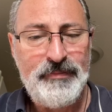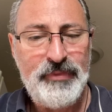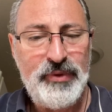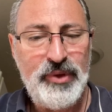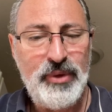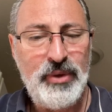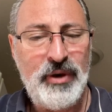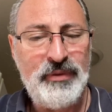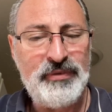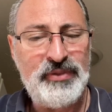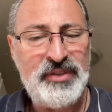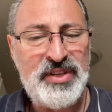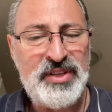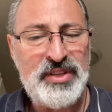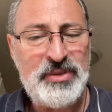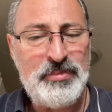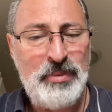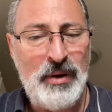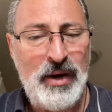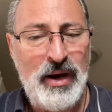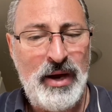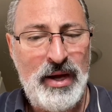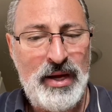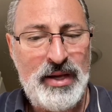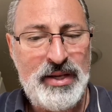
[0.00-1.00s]
You have
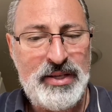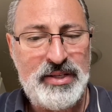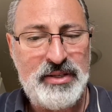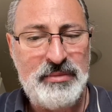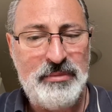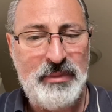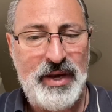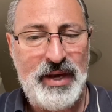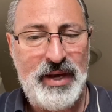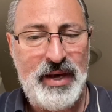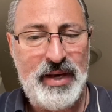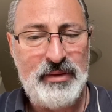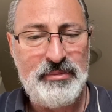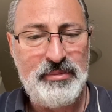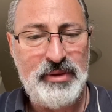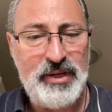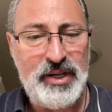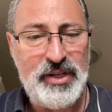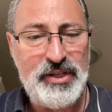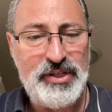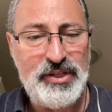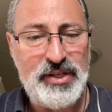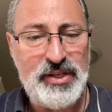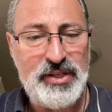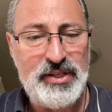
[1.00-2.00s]
despised my
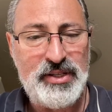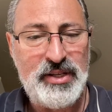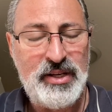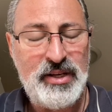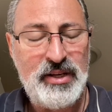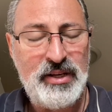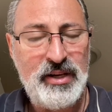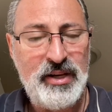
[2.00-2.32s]
admonitions